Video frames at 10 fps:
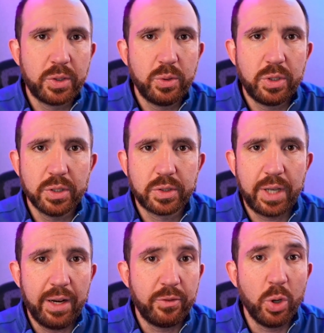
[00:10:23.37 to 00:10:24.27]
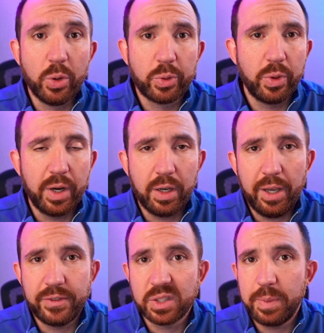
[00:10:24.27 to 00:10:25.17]
who just kind of go through their
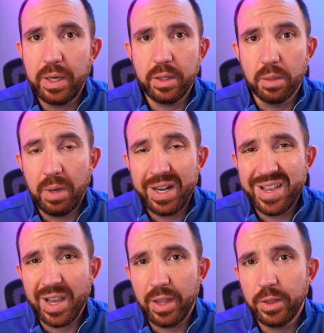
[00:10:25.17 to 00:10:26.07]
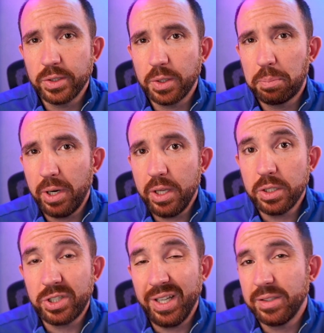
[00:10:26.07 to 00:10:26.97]
life spending their money, and there's a pretty
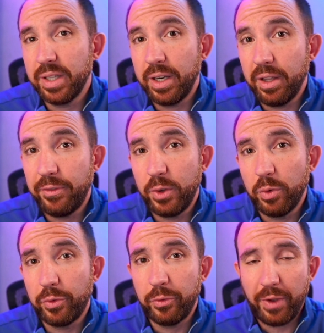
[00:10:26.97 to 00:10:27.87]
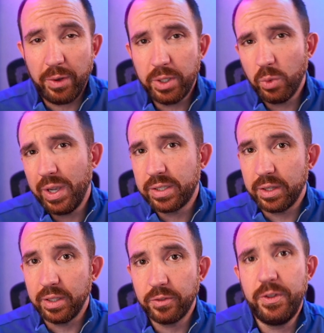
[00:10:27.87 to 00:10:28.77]
good chance that if you've found your way
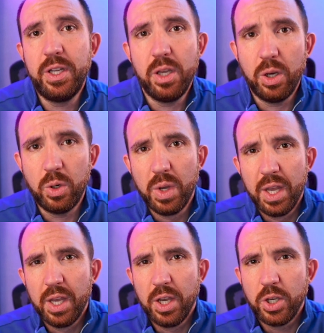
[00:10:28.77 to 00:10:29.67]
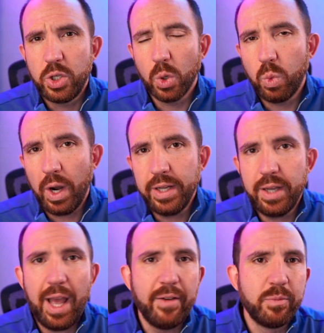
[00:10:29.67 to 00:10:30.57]
to this video, you're wanting
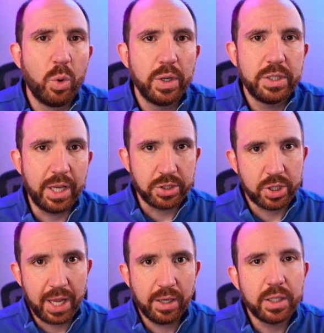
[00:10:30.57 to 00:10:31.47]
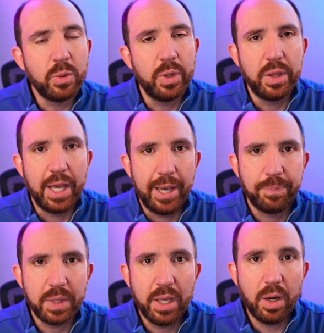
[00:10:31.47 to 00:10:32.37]
to have more intentionality with
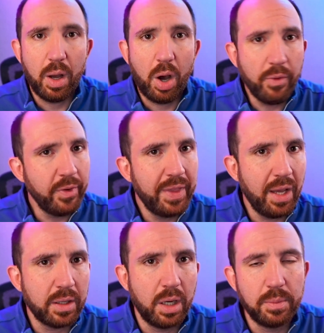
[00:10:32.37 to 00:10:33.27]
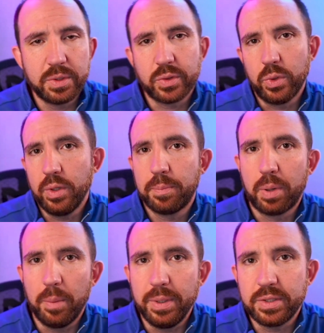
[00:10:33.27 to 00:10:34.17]
that. And often that comes through the
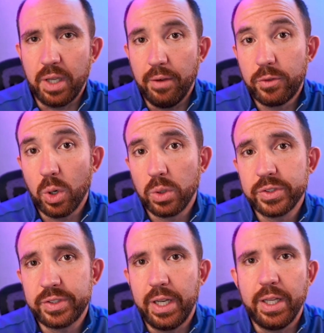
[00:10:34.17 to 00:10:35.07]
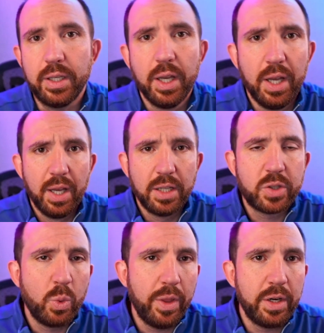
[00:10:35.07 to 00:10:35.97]
purpose of goal setting. And
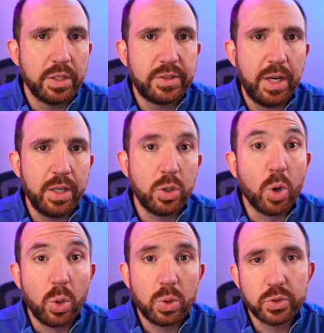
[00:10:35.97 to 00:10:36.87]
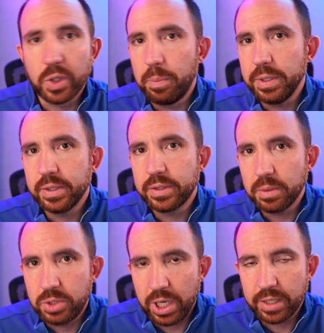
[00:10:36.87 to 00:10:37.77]
so whether you're setting goals or business
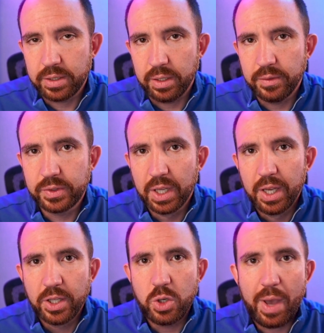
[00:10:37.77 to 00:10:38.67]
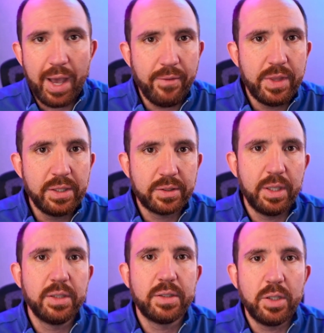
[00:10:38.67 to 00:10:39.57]
objectives, you have these
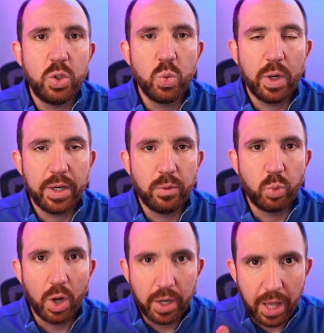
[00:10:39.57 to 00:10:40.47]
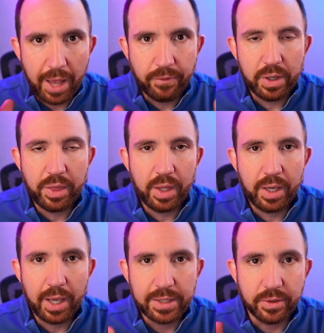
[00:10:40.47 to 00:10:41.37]
things that you want to run
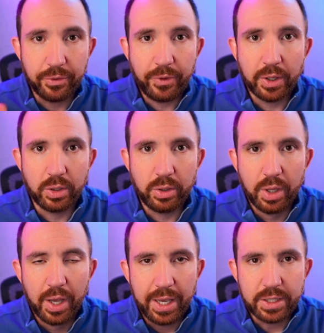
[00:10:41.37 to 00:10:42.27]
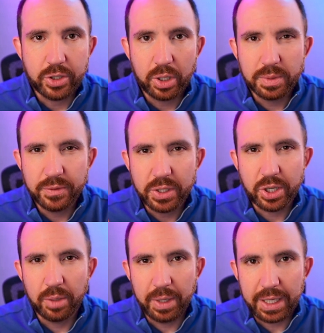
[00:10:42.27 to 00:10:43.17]
everything as a funnel in terms of
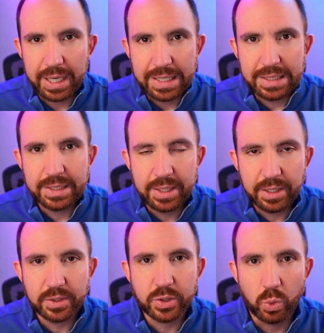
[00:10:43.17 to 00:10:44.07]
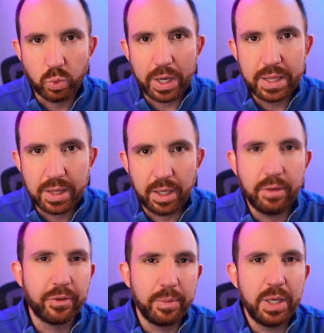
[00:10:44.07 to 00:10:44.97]
determining, is this the right
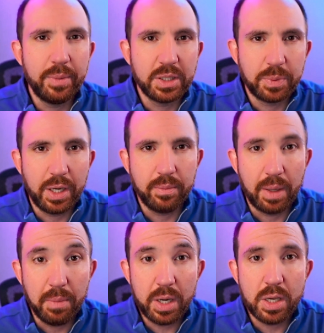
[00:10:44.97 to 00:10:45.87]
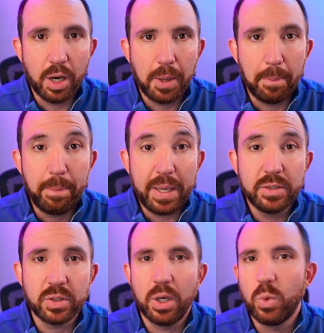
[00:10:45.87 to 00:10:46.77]
thing for me to be spending my money on
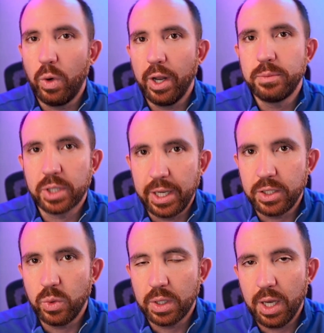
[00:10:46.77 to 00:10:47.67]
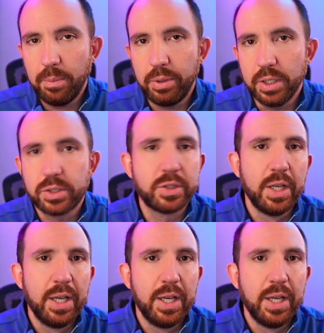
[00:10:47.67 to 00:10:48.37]
based on what I'm trying to accomplish?